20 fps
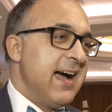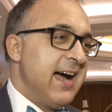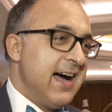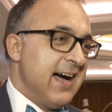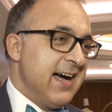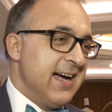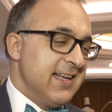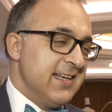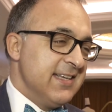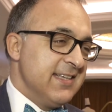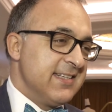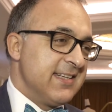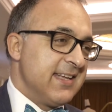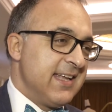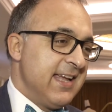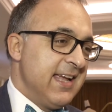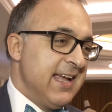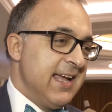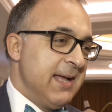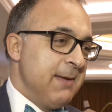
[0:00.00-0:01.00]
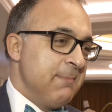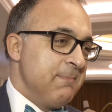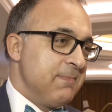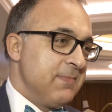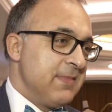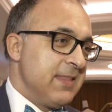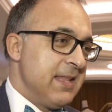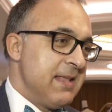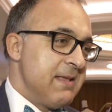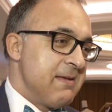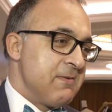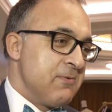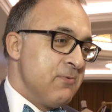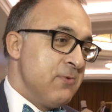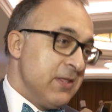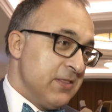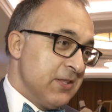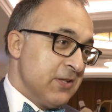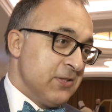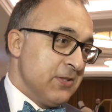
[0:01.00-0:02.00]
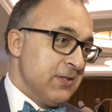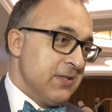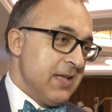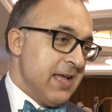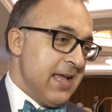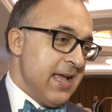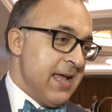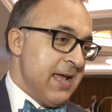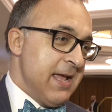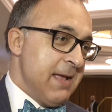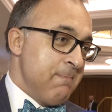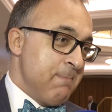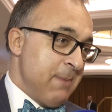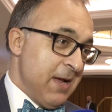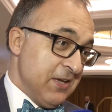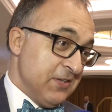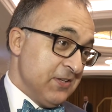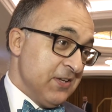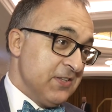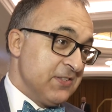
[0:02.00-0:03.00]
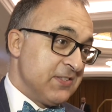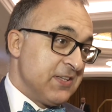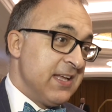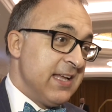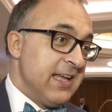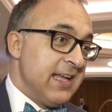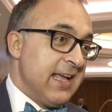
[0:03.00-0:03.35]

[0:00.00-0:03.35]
and with the patients.